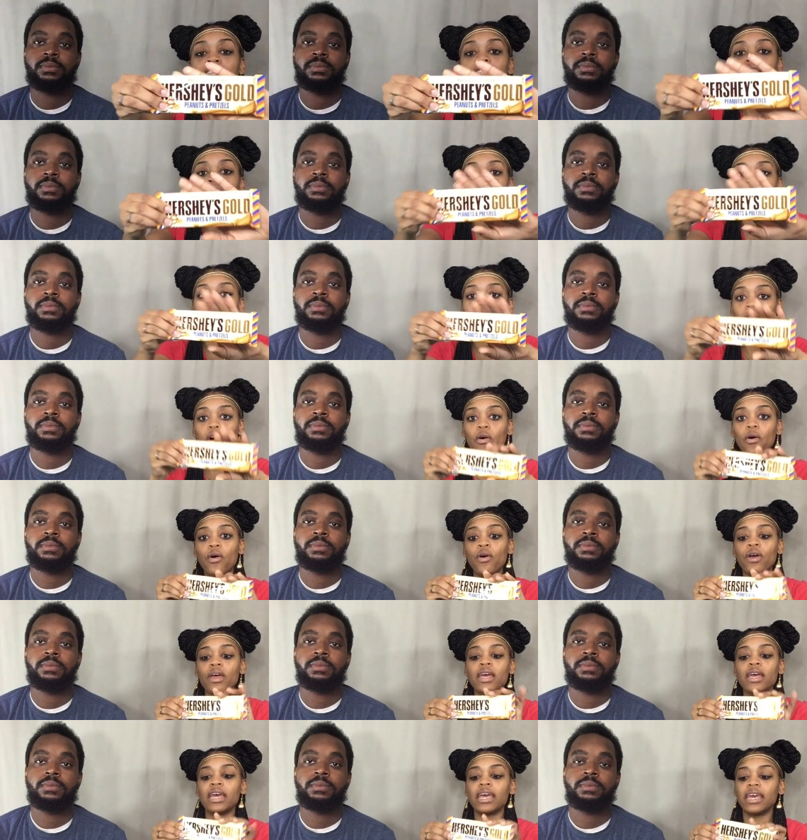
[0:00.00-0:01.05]

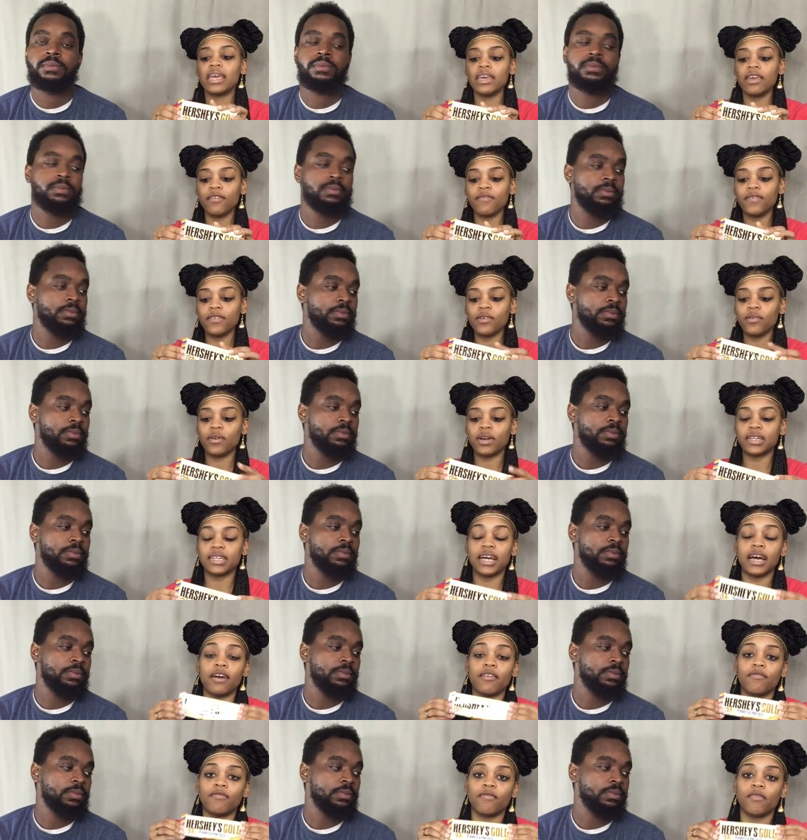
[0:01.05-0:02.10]
Speaker 1: So if you are
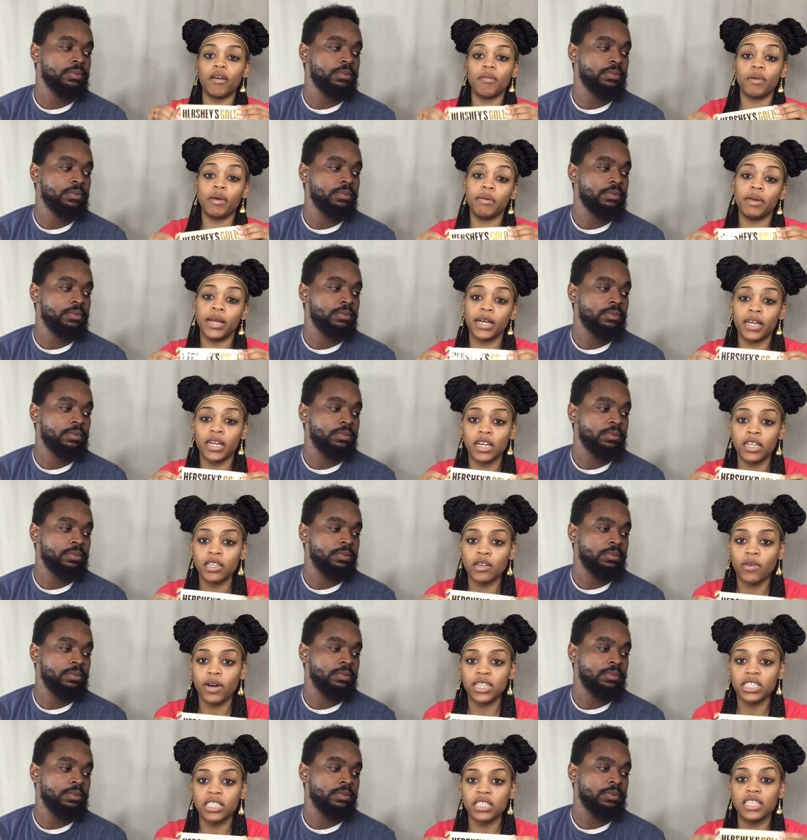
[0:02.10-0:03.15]
not from America and you're
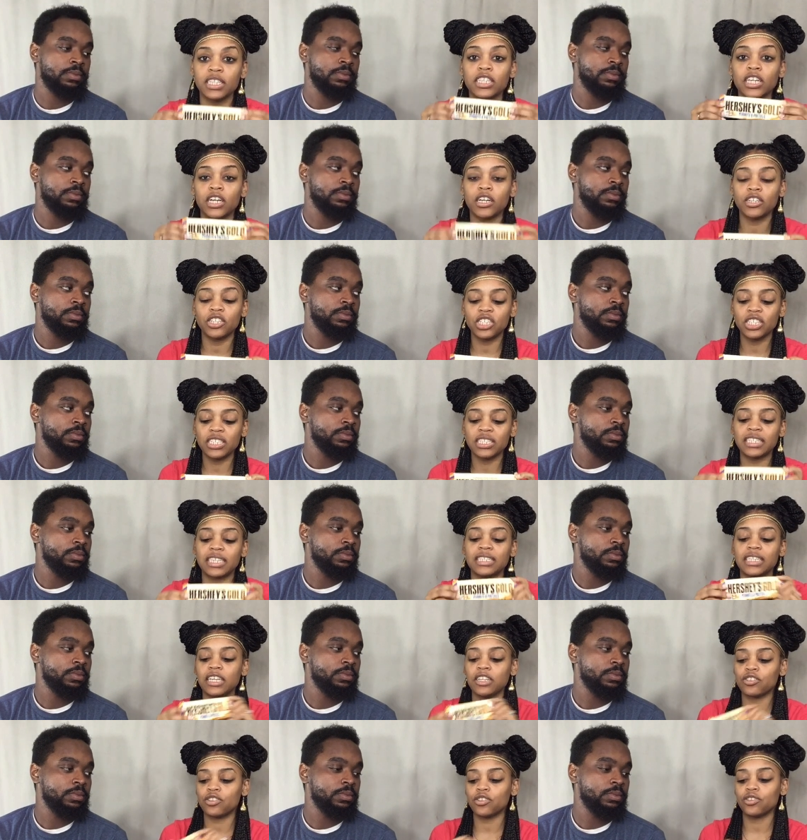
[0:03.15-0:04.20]
watching this, Hershey's has
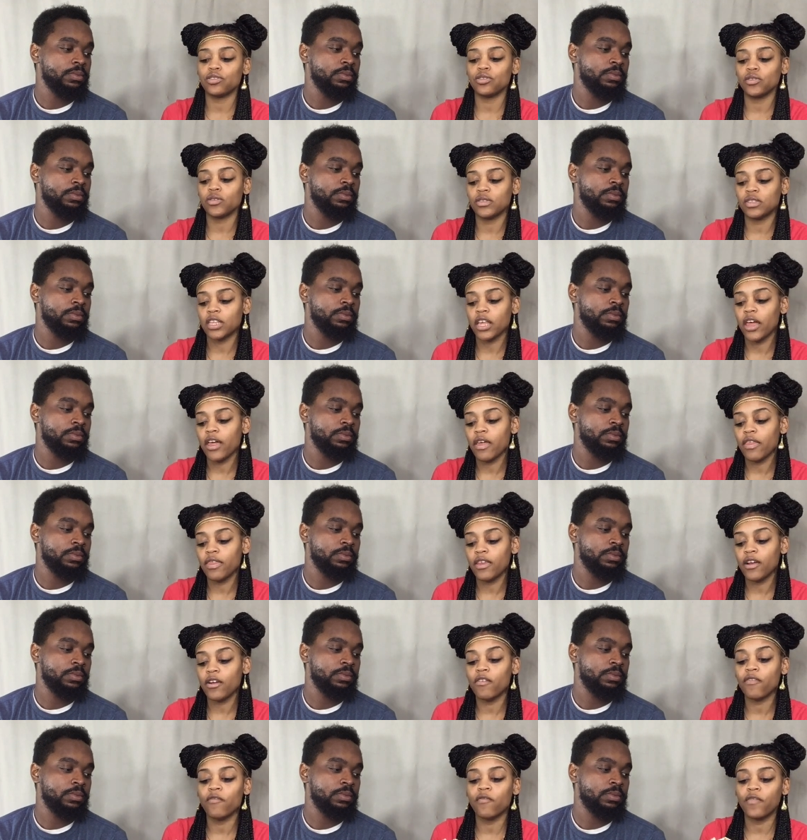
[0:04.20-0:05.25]
introduced
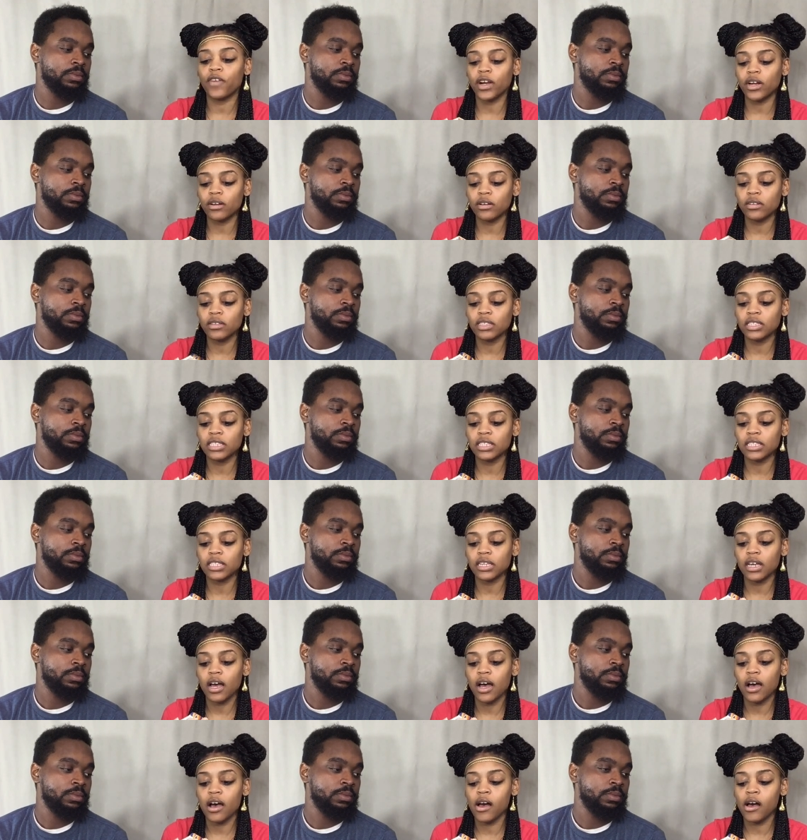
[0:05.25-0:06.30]
their first
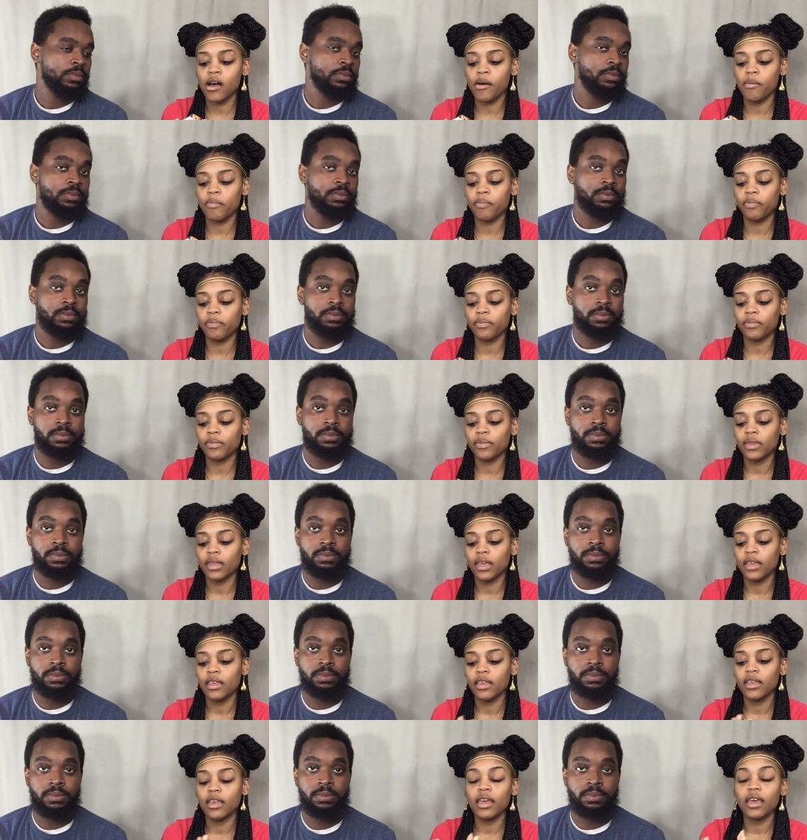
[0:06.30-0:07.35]
um,
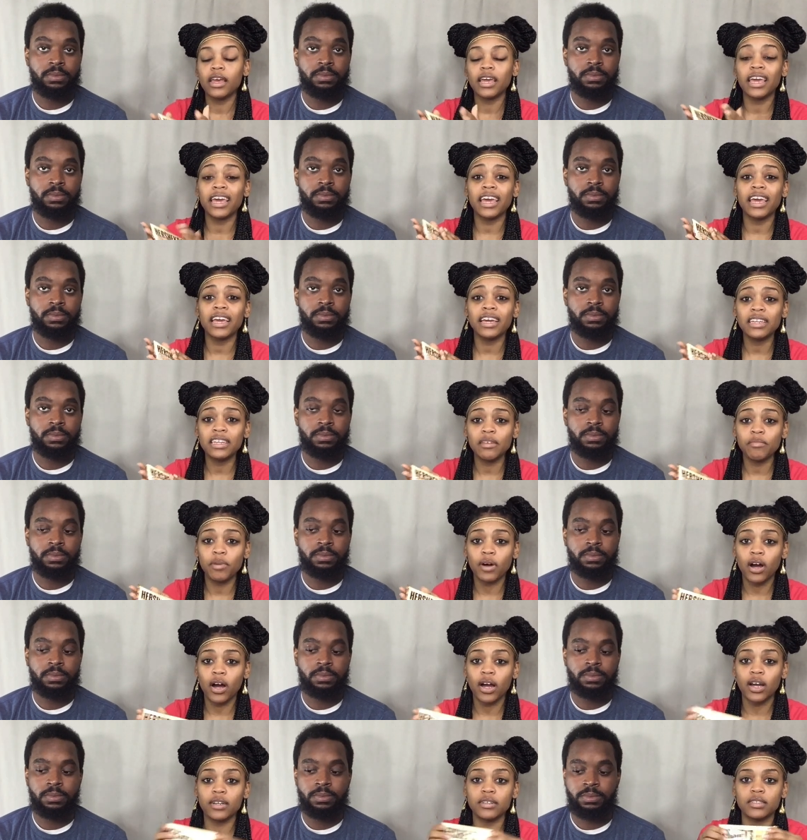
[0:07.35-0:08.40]
candy
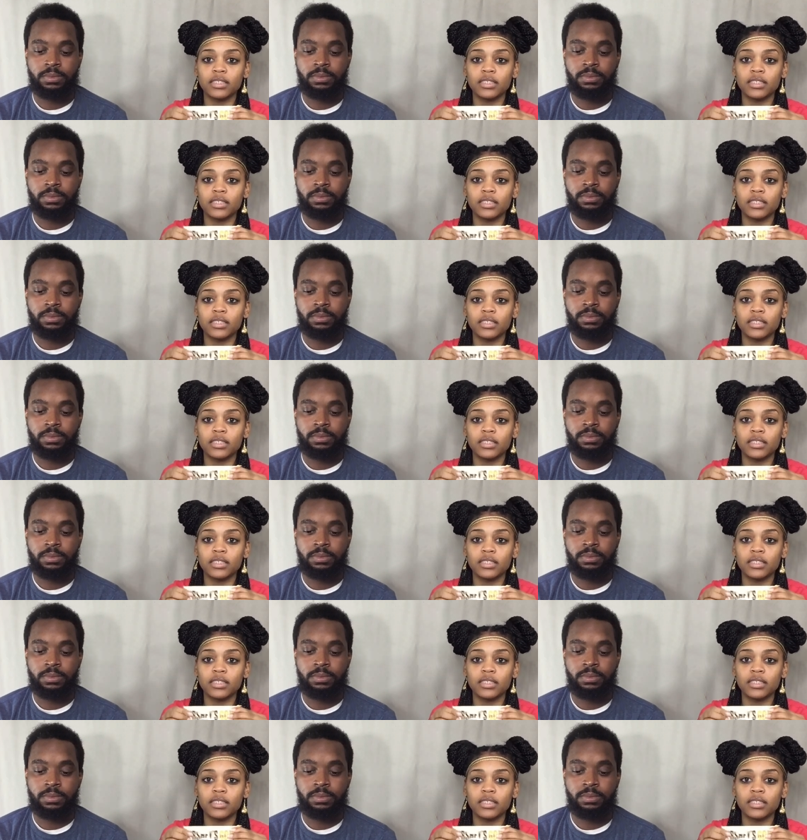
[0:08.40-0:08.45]
bar